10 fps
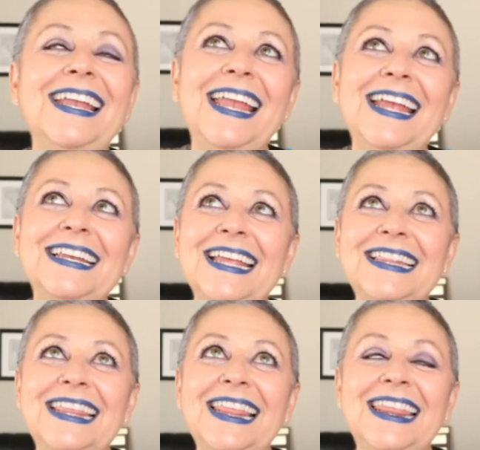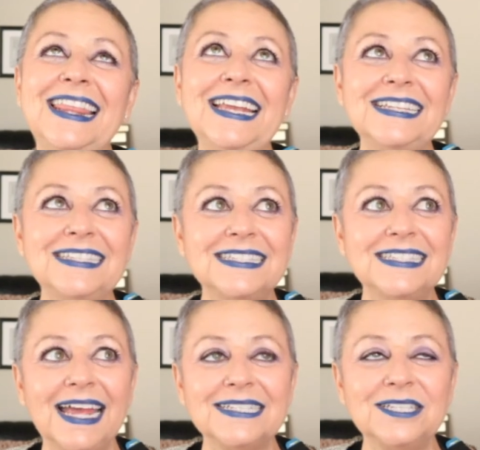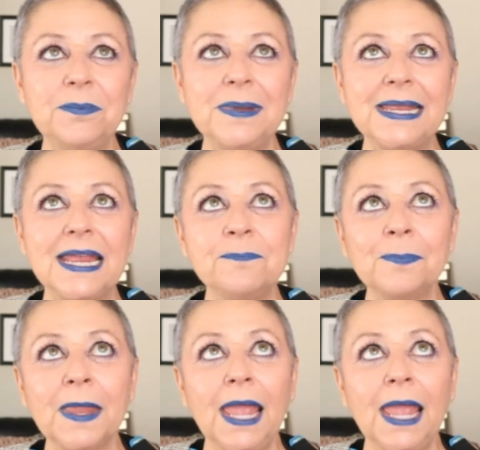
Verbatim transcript: and the thing is, is that to me,